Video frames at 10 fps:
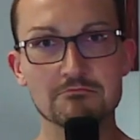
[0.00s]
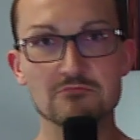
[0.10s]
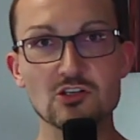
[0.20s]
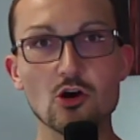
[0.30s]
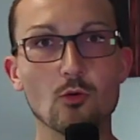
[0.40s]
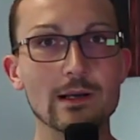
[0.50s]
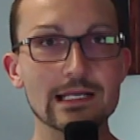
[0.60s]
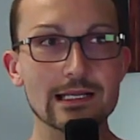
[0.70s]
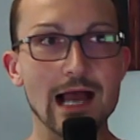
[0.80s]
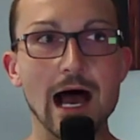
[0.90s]

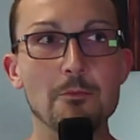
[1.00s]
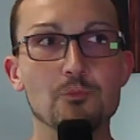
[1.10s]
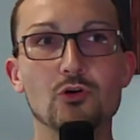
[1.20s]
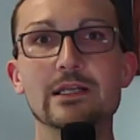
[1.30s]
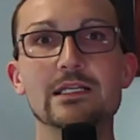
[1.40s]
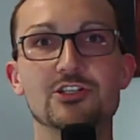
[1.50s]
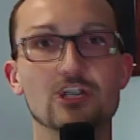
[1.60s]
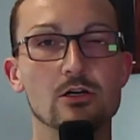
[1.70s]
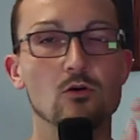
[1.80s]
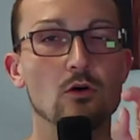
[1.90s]
nobody, I'm pretty
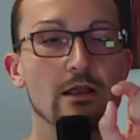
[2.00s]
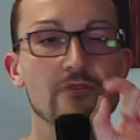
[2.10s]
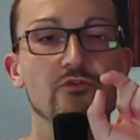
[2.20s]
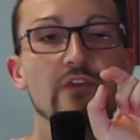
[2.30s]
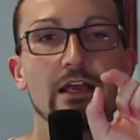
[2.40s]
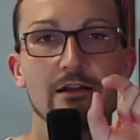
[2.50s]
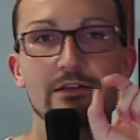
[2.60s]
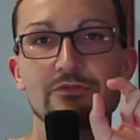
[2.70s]
sure, or a very,